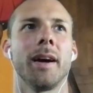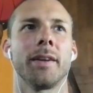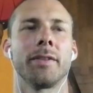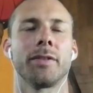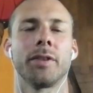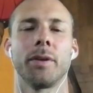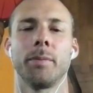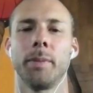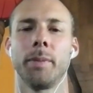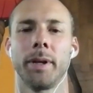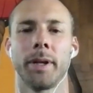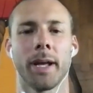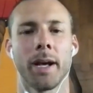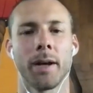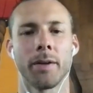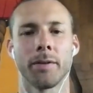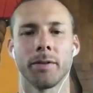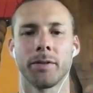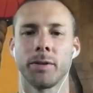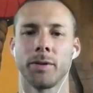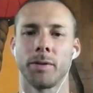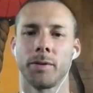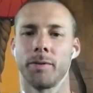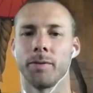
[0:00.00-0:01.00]
So I've been down
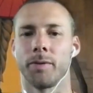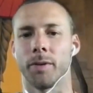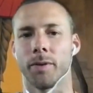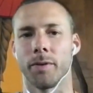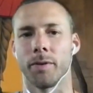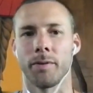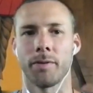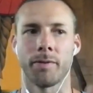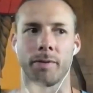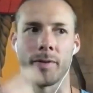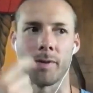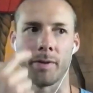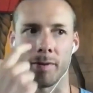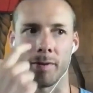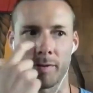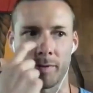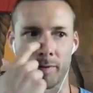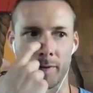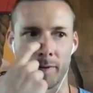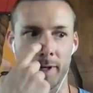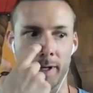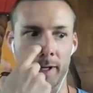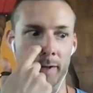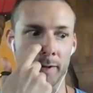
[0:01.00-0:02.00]
so for
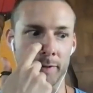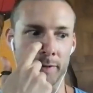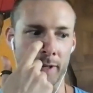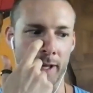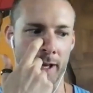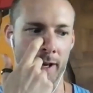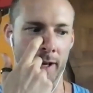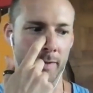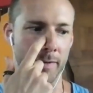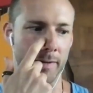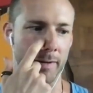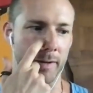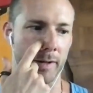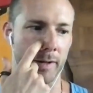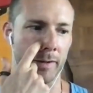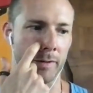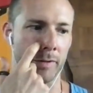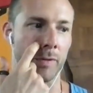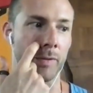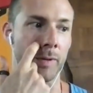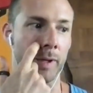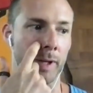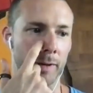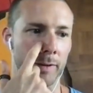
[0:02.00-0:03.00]
3 years now, or
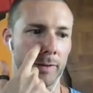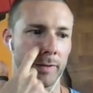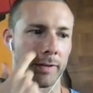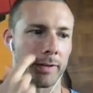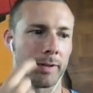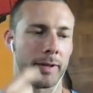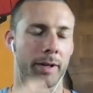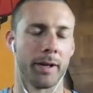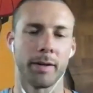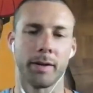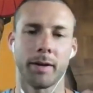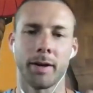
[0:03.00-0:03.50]
2 years,